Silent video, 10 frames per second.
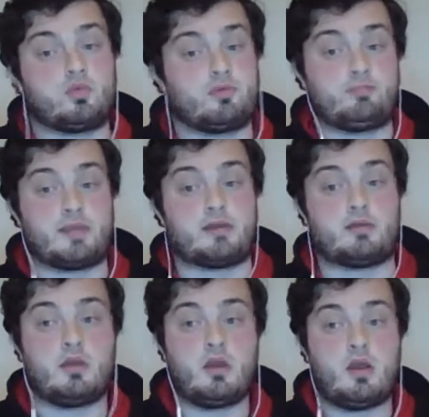would have
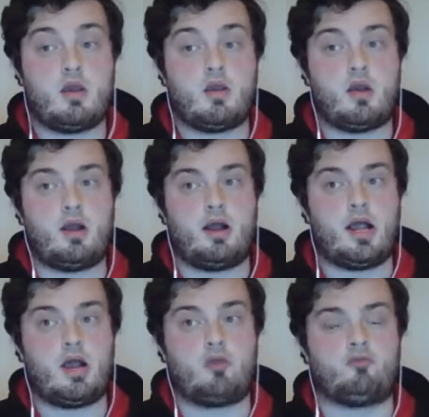been
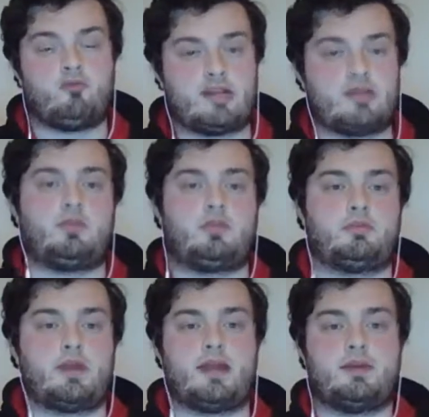a real
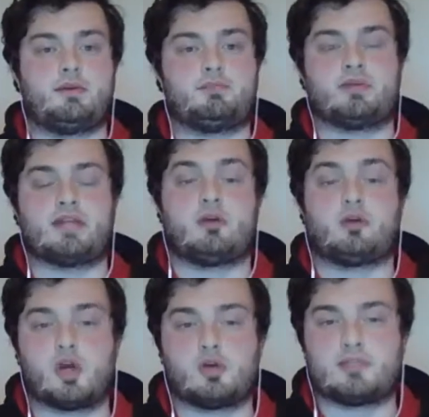threat. But now
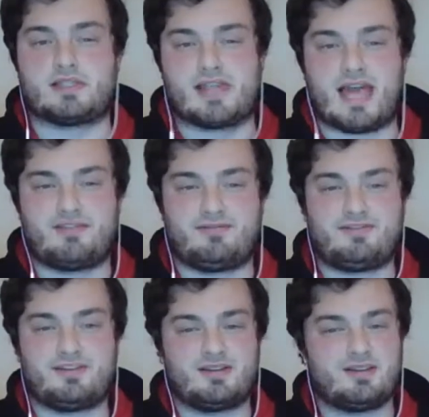Koeman's
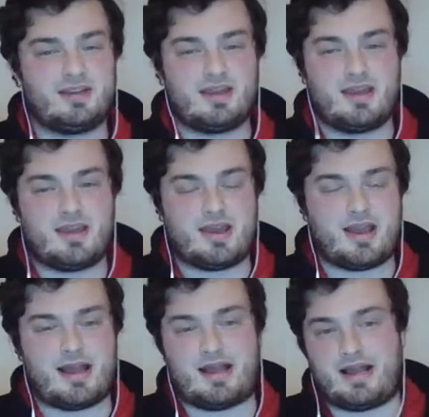left.
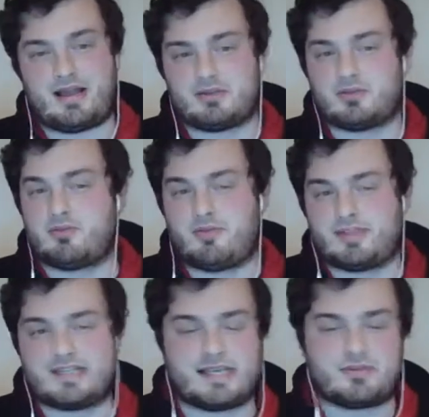I don't know whether
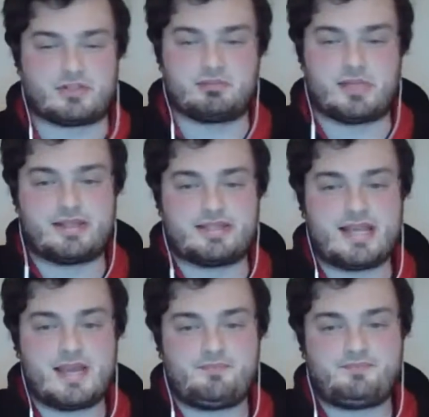the team's going to play the
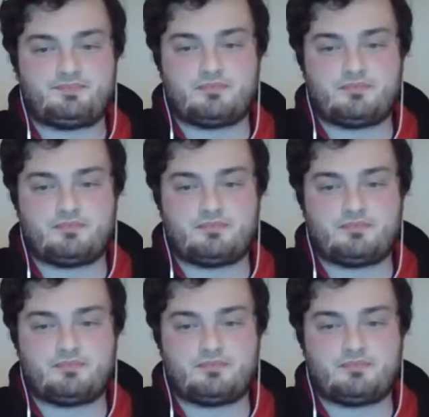same.